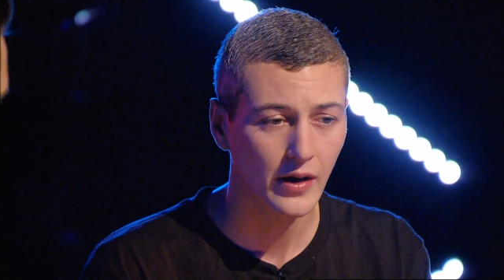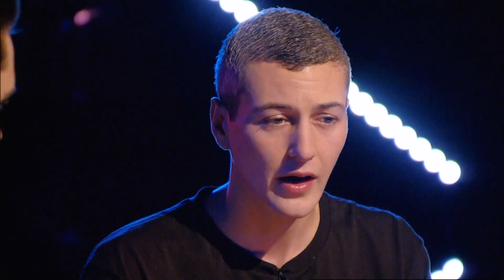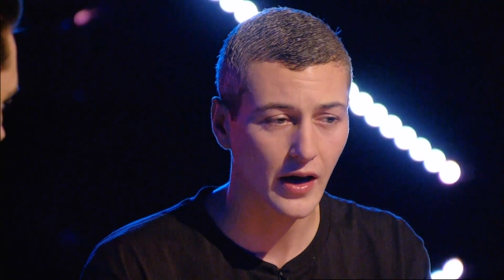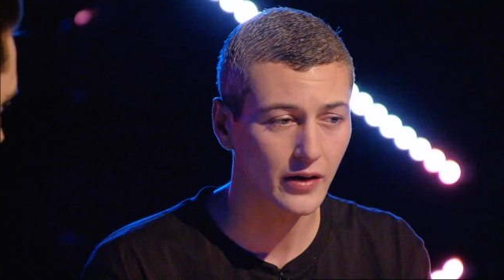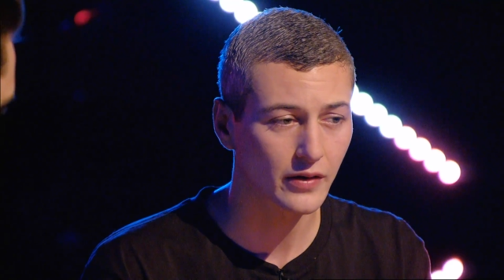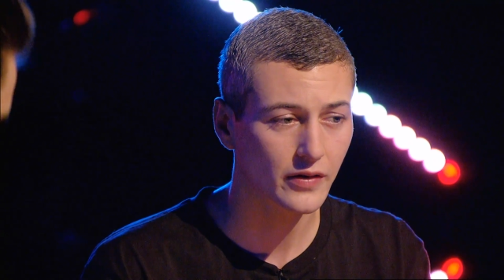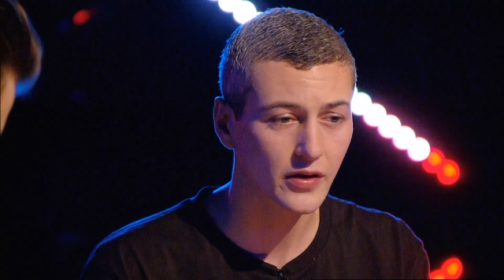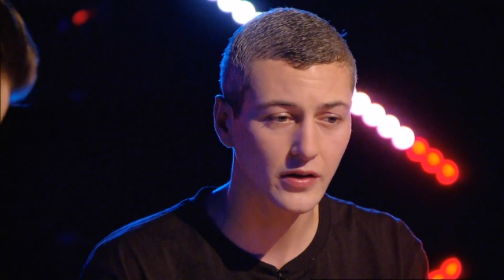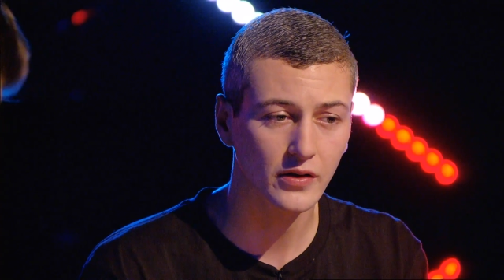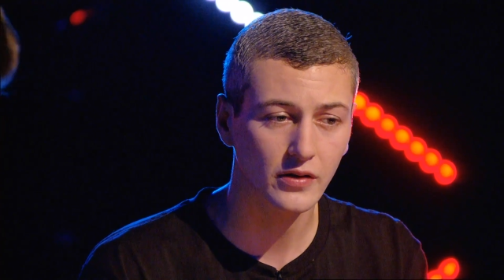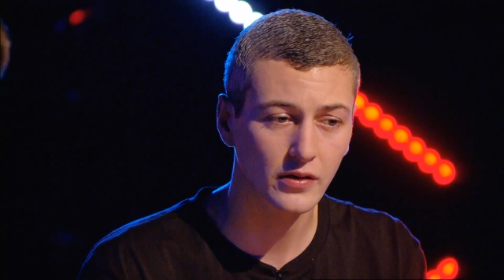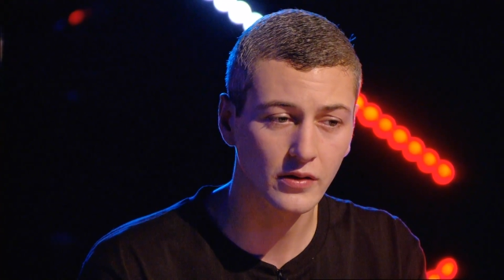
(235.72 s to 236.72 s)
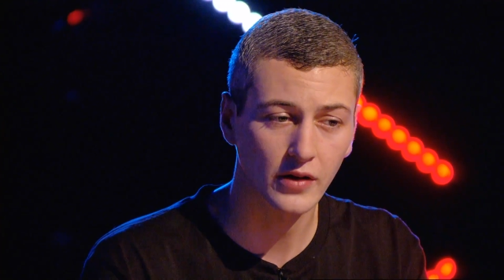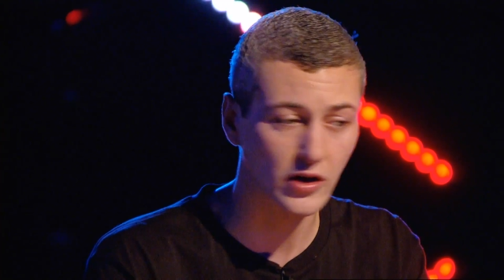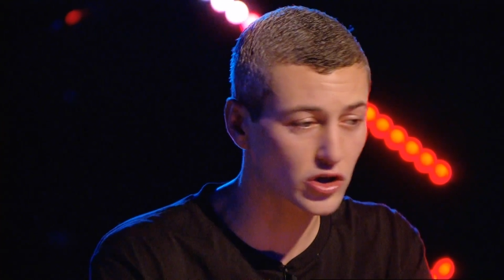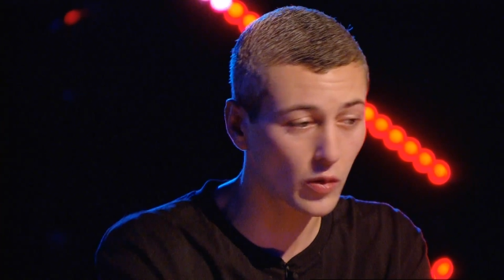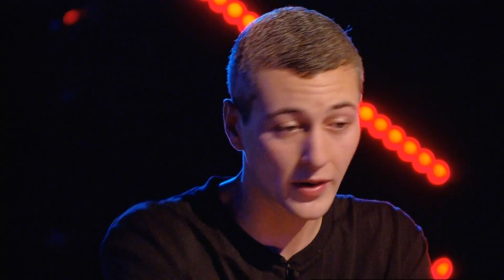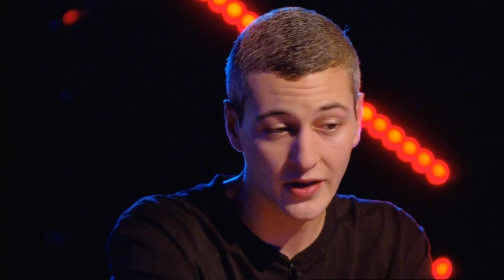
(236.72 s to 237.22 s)
and they
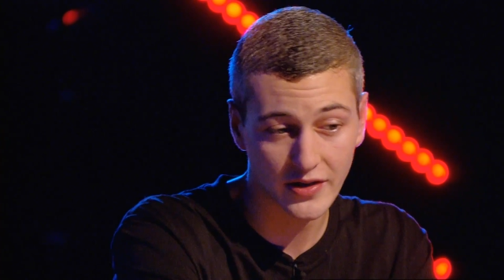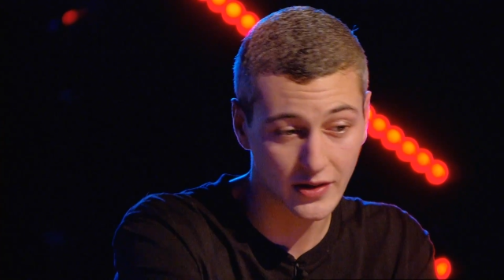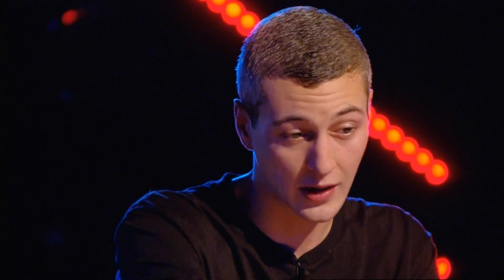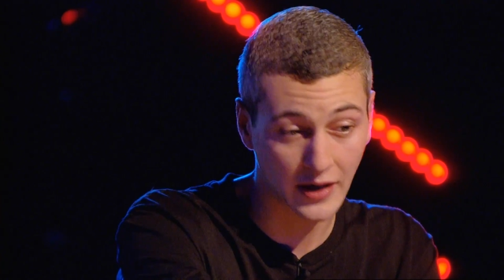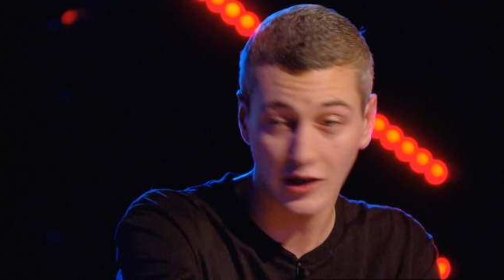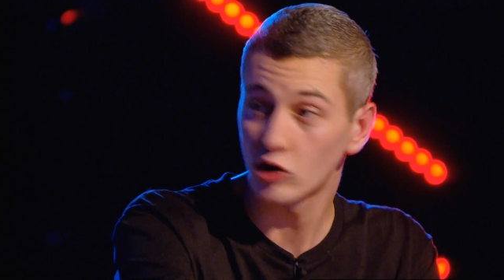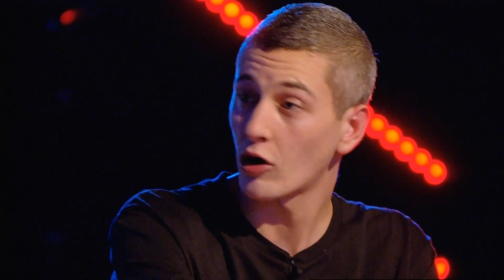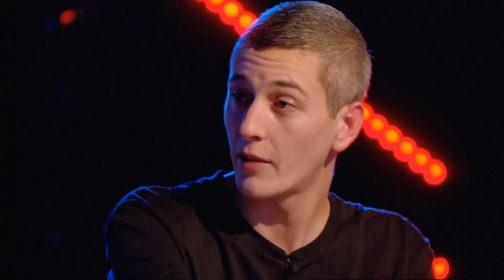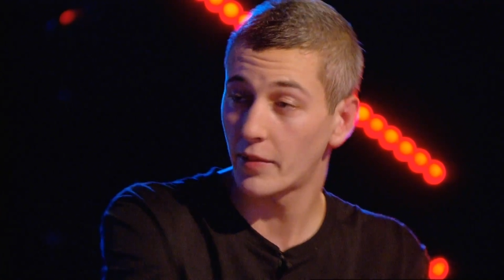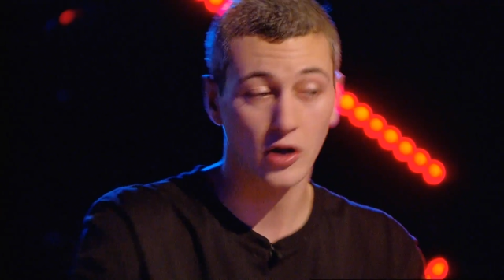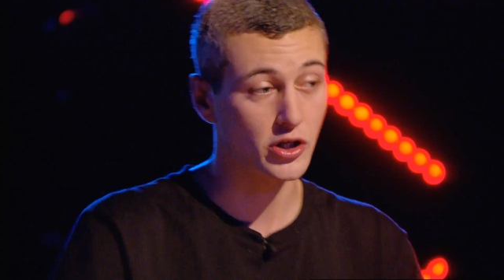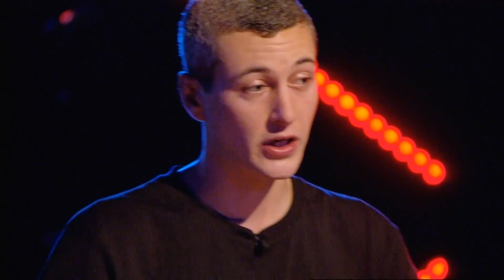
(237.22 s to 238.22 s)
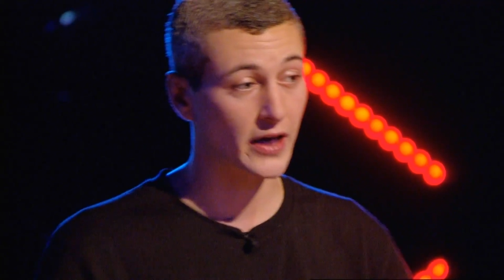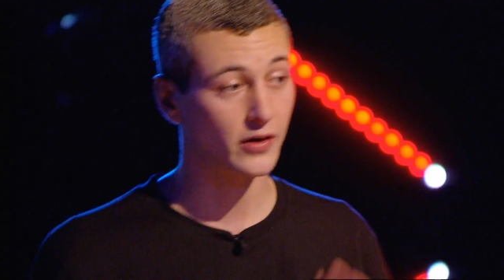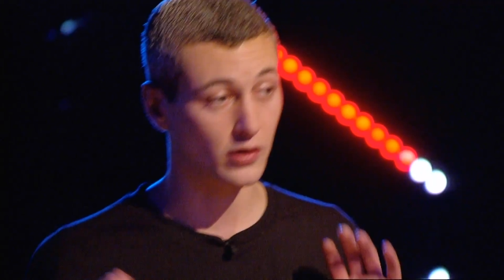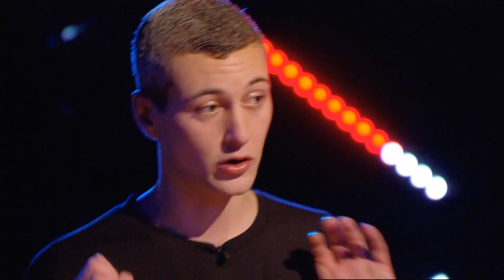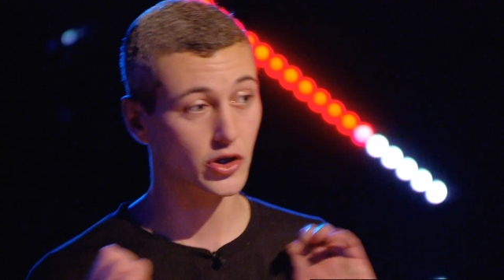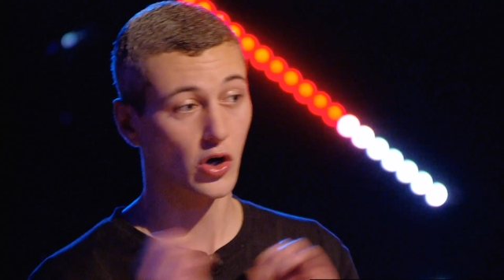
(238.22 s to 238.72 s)
told me this lady, Diane Birch, had
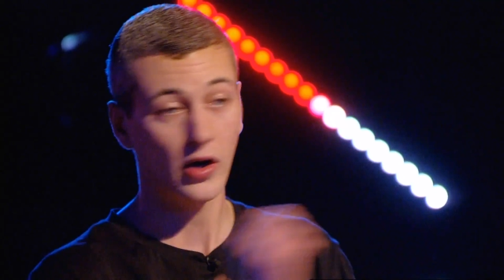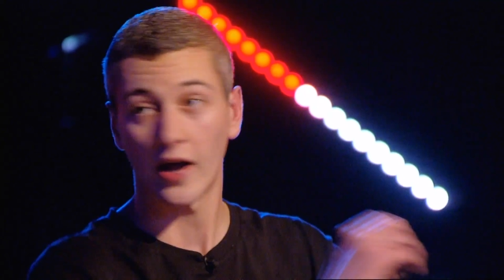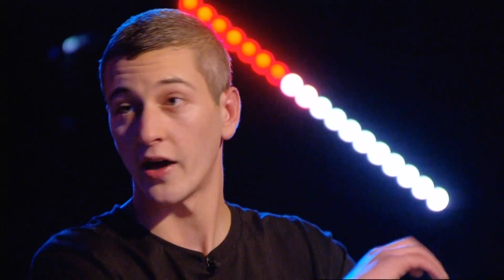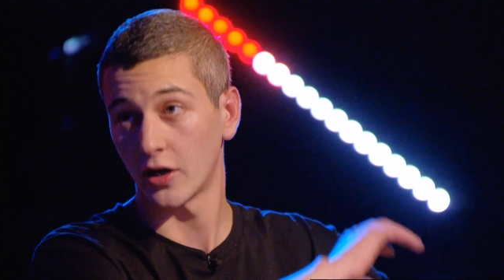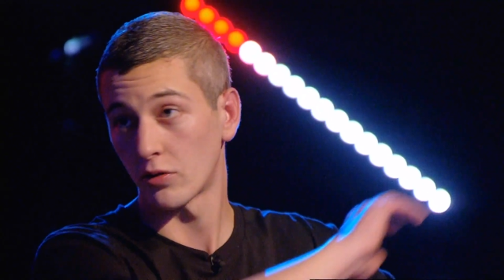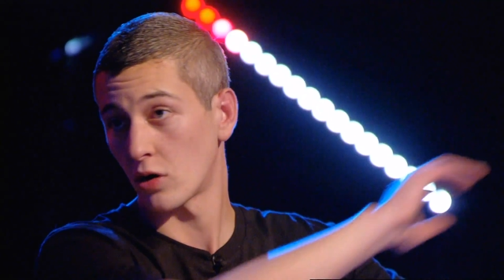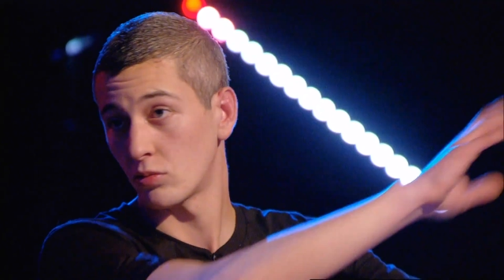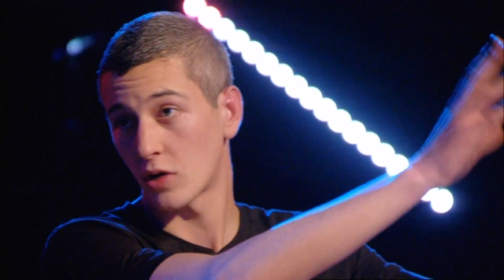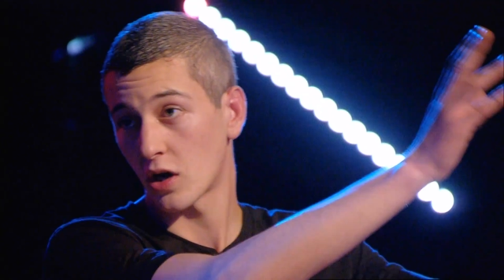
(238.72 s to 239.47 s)
the song out in her own